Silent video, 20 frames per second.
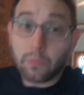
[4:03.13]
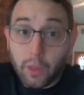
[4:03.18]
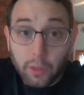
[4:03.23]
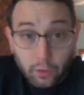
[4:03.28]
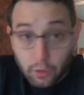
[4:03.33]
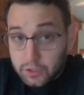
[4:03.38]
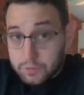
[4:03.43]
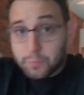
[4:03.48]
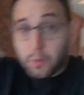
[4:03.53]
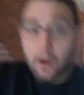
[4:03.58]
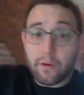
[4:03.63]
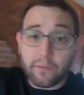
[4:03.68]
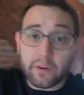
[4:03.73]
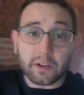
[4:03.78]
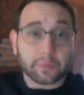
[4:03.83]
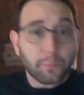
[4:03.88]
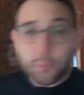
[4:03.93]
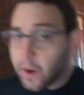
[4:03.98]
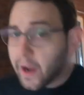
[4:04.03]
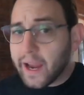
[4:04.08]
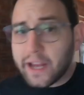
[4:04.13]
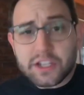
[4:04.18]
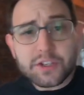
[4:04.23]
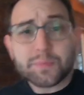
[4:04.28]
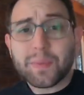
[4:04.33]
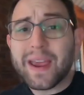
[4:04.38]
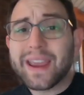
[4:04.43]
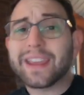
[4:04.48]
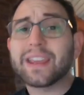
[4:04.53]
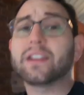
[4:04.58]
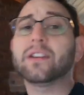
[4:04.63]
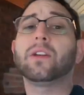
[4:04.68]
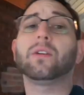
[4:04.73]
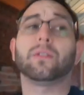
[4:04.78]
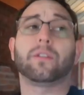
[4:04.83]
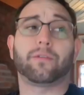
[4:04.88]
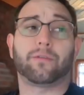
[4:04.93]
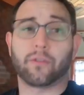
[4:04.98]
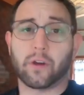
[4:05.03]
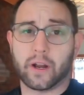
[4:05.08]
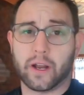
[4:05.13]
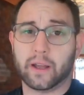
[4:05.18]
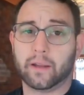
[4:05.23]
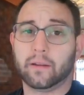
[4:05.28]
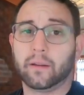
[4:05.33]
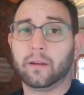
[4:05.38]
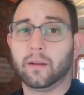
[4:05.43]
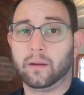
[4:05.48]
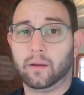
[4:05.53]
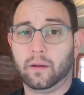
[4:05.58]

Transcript: It looks perfect. Brand spanking new, the front end.